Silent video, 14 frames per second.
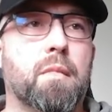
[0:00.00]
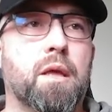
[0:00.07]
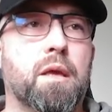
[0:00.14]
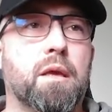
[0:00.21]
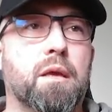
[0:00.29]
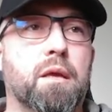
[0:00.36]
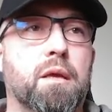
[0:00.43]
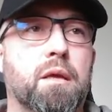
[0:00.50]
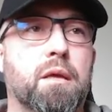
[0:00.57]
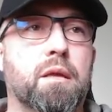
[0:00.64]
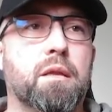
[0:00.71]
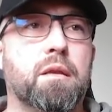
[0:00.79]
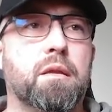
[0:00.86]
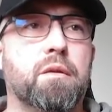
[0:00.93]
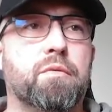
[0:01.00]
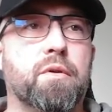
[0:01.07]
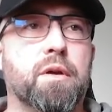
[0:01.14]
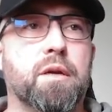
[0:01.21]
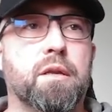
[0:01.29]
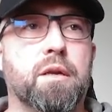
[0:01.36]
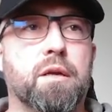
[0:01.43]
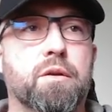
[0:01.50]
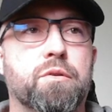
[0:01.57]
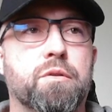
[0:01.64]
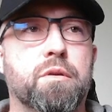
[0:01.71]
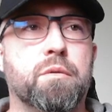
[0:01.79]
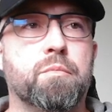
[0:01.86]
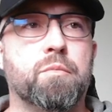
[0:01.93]
And if I can
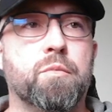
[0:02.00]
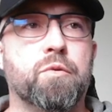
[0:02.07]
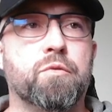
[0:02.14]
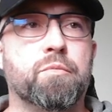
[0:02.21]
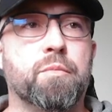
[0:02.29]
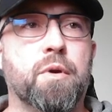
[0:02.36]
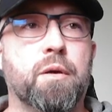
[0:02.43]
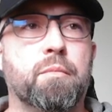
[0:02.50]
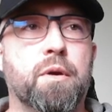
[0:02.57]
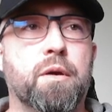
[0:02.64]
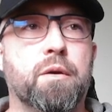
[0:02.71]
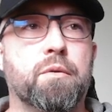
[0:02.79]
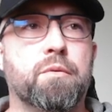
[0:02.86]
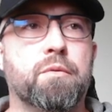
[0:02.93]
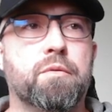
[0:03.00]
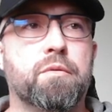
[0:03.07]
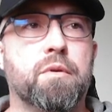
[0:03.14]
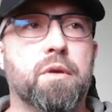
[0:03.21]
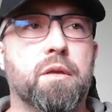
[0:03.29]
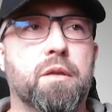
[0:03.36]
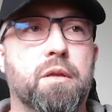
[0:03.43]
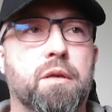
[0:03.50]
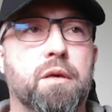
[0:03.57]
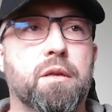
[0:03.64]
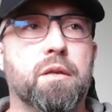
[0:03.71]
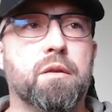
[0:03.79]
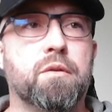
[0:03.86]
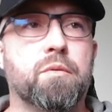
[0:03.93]
actually move my mouse and get
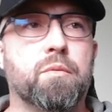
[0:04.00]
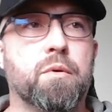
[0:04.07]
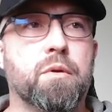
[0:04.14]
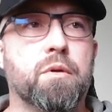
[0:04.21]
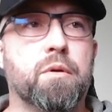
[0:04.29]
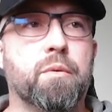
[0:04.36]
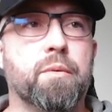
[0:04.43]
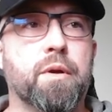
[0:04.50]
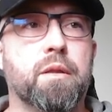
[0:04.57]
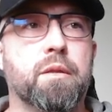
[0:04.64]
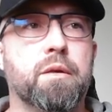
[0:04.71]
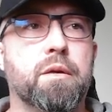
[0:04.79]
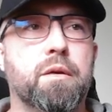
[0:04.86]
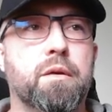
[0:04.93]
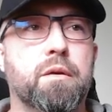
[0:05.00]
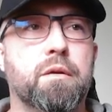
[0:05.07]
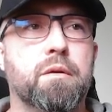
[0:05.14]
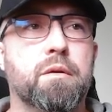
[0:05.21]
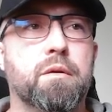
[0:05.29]
it to work correctly,